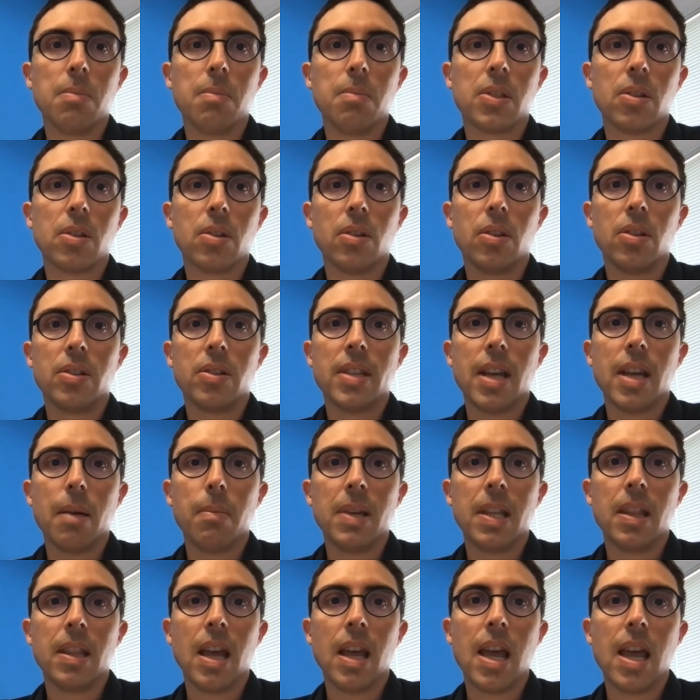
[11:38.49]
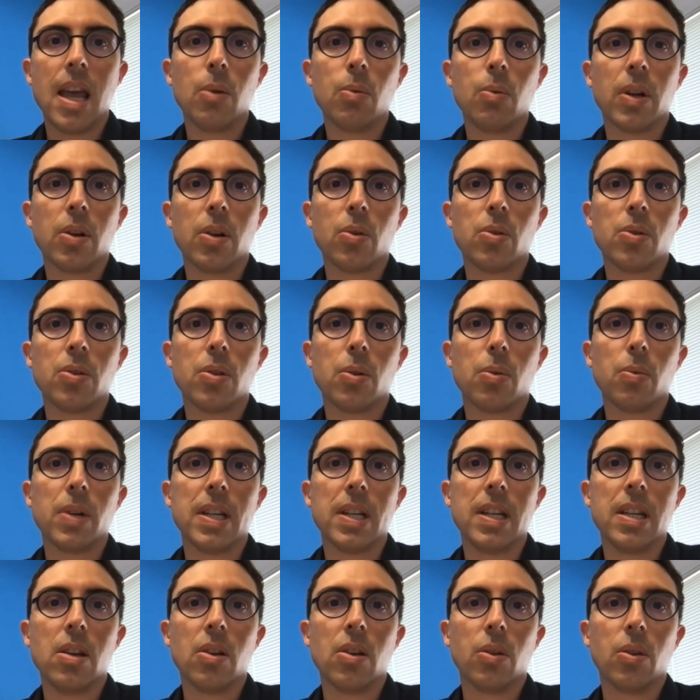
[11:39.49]
So does that mean that anyone who's
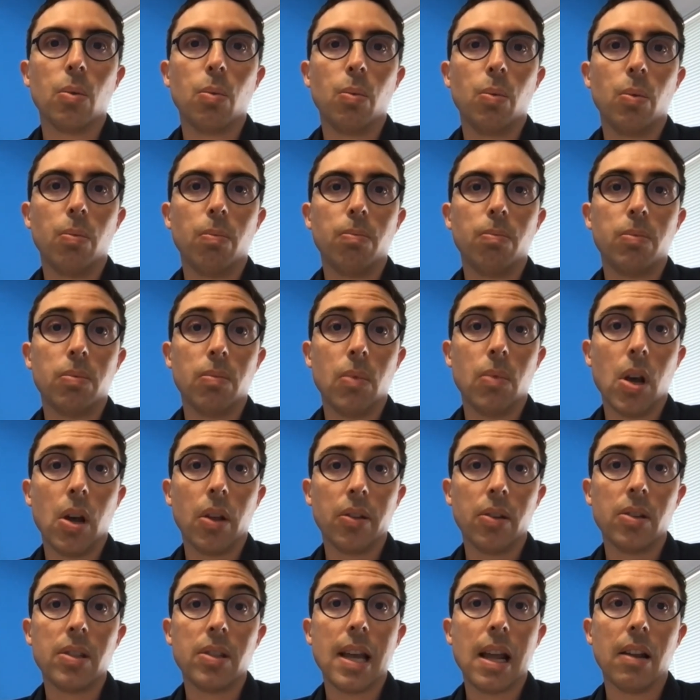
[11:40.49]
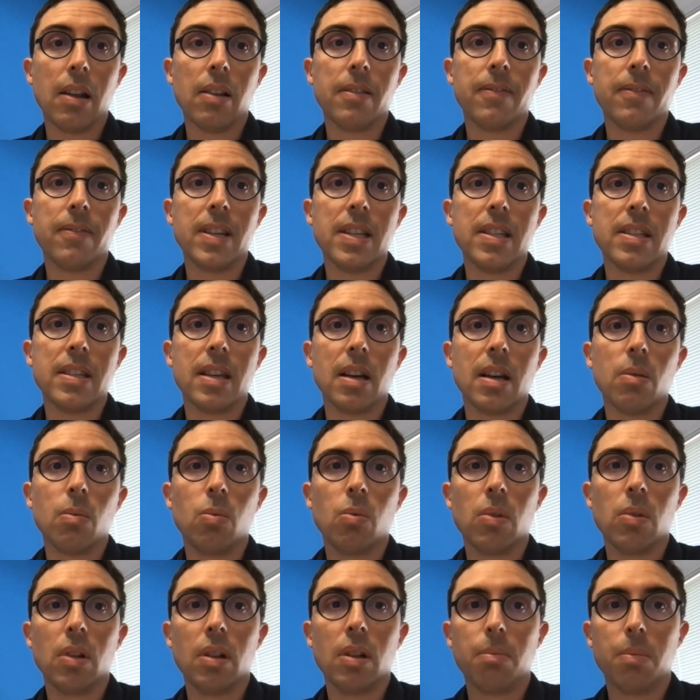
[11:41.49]
already on the talent visa
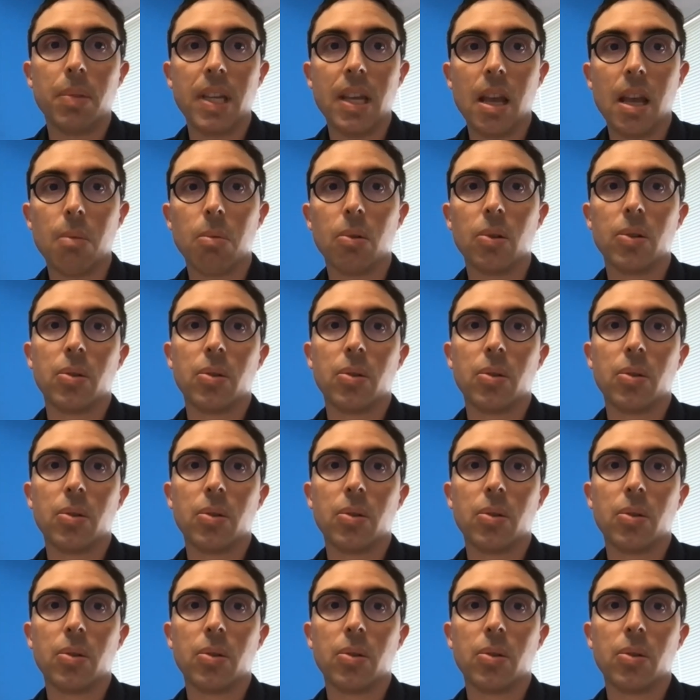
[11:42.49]
will be able